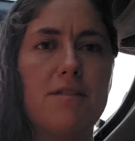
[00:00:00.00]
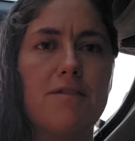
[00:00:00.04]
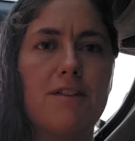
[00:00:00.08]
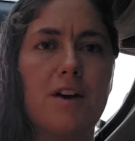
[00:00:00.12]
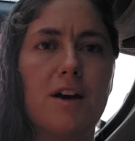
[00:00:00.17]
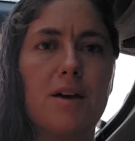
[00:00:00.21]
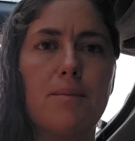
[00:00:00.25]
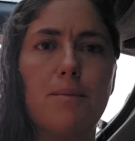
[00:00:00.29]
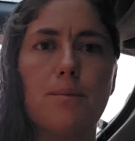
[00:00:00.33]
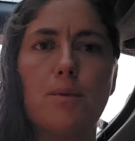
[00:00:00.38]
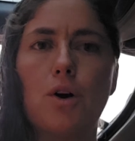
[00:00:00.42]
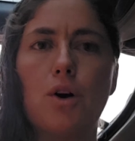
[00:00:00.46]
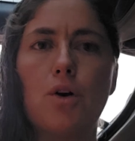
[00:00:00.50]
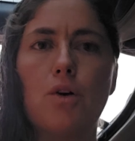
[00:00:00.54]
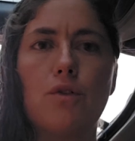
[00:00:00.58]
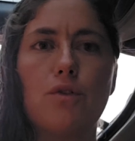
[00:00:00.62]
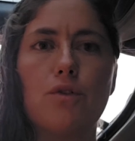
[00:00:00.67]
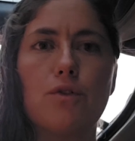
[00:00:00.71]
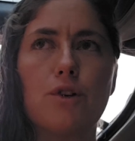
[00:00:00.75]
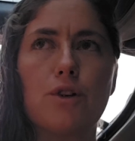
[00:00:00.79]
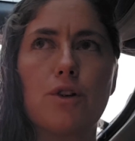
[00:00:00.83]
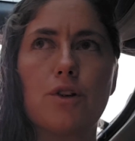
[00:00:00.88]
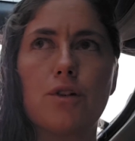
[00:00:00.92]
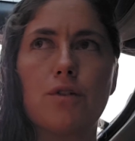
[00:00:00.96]
if I'm
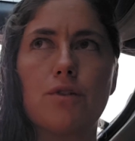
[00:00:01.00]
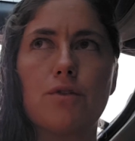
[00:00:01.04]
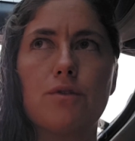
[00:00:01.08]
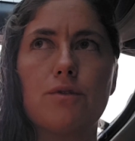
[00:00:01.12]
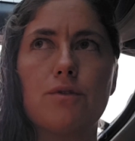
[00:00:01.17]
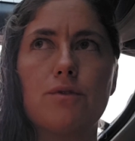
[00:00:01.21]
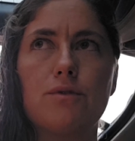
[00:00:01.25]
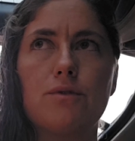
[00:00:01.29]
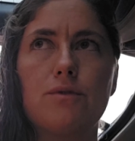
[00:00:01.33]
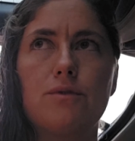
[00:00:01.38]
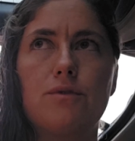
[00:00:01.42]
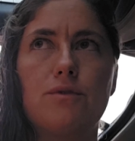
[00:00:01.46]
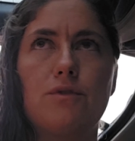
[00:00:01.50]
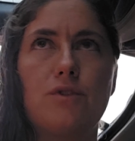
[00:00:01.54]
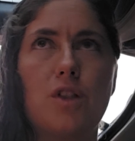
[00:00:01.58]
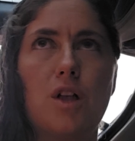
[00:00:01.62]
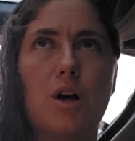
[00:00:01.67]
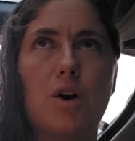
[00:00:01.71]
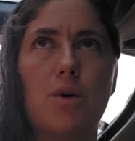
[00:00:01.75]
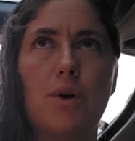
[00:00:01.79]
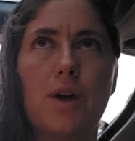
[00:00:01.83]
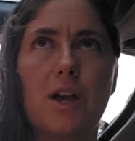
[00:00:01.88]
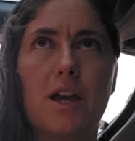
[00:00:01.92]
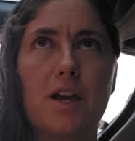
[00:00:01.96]

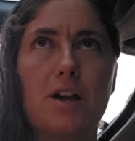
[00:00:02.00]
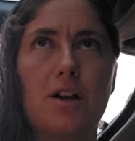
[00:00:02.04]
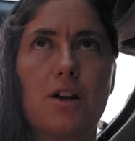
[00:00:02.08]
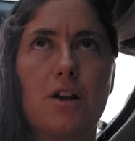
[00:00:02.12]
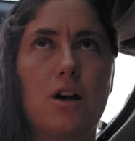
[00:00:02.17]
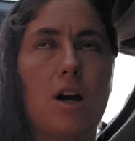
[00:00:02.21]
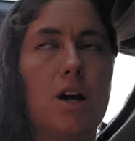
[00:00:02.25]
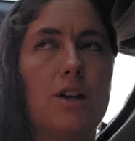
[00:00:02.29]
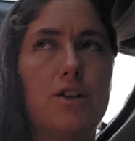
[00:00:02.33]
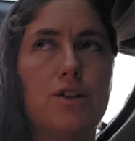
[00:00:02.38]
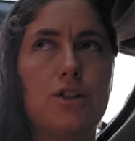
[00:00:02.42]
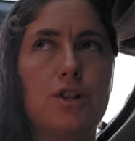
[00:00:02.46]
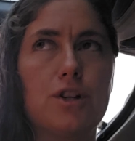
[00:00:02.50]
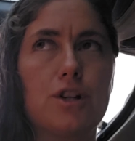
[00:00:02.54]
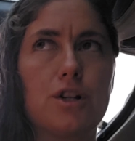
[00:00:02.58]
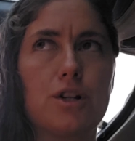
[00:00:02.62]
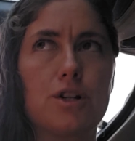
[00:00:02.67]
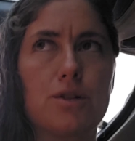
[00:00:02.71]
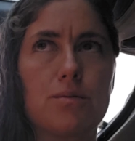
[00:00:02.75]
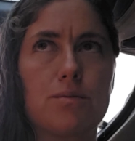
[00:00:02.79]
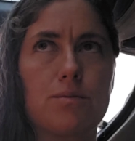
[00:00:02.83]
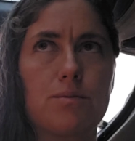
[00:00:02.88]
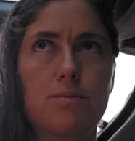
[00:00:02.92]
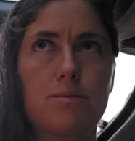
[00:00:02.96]
overflowing or
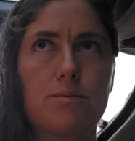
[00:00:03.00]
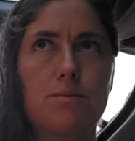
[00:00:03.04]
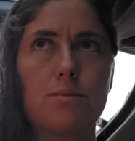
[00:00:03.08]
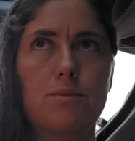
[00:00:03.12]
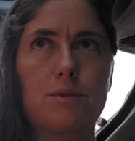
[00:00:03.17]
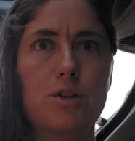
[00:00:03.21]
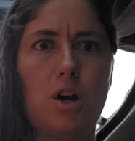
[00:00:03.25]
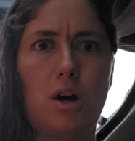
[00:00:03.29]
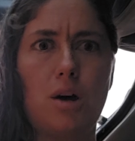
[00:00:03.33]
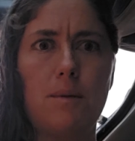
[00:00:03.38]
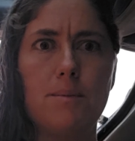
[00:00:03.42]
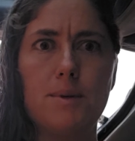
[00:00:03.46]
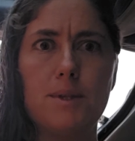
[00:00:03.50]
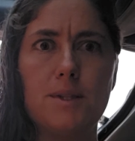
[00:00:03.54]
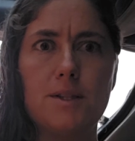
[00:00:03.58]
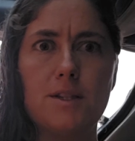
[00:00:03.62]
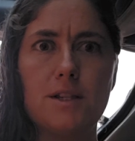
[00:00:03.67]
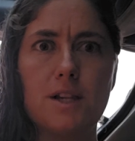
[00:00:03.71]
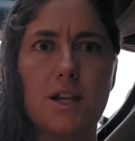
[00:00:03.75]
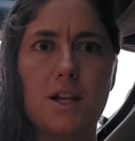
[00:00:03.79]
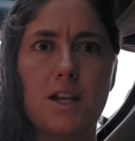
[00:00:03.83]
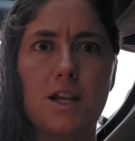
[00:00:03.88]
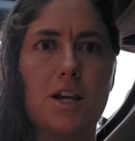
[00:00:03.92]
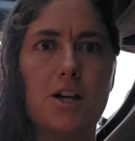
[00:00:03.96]

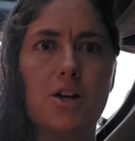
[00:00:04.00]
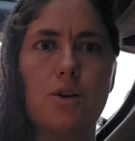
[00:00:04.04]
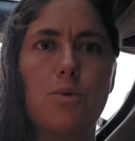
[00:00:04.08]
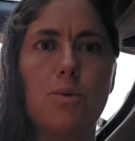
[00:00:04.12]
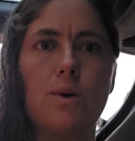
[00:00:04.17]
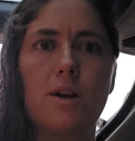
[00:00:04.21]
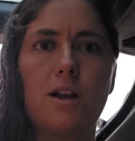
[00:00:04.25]
undercompensating